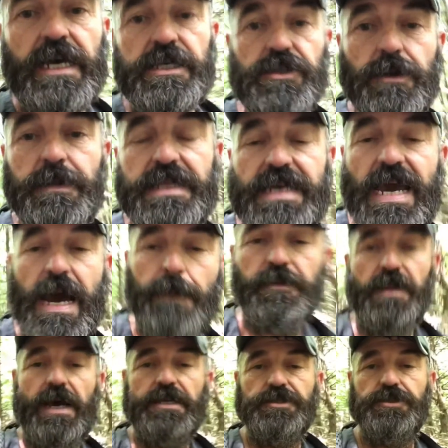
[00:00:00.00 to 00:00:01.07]
So I'm in the
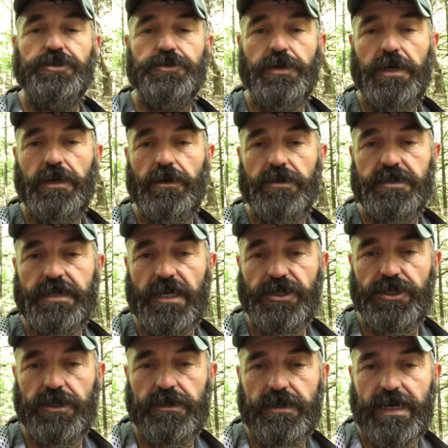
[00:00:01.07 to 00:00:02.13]
Appalachian Trail
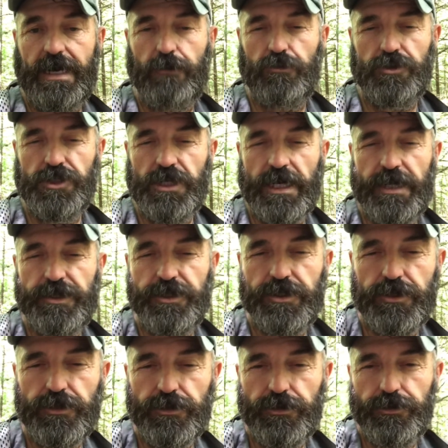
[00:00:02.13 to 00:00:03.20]
section. I will change
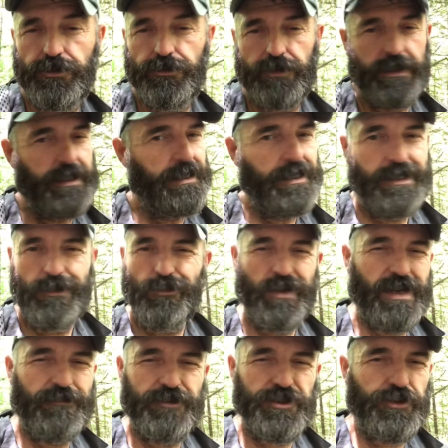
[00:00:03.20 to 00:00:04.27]
to
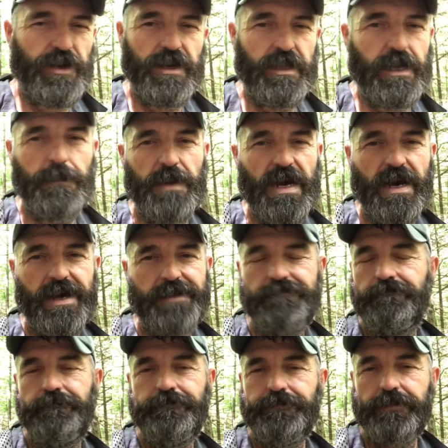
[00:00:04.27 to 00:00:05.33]
whatever trail I'm on
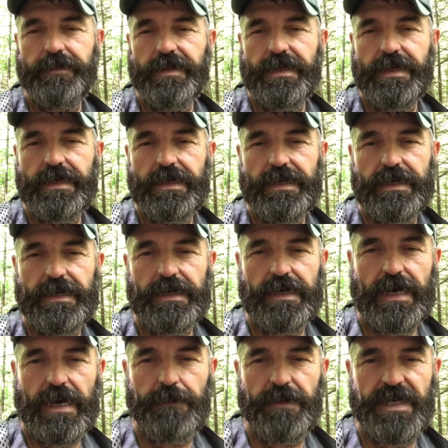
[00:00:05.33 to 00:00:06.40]

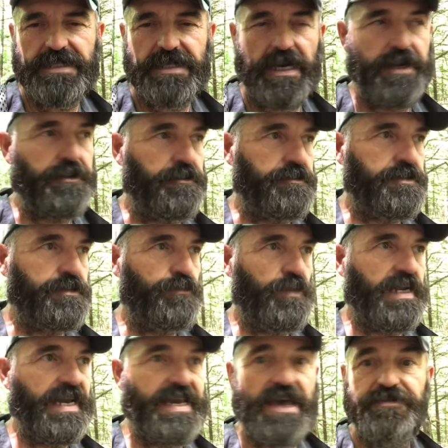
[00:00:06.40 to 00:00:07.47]
my titles
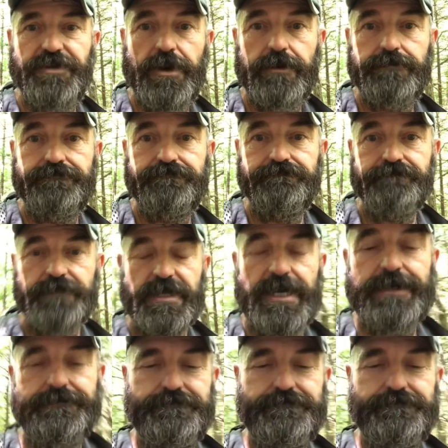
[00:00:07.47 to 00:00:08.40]
when I get there. Okay.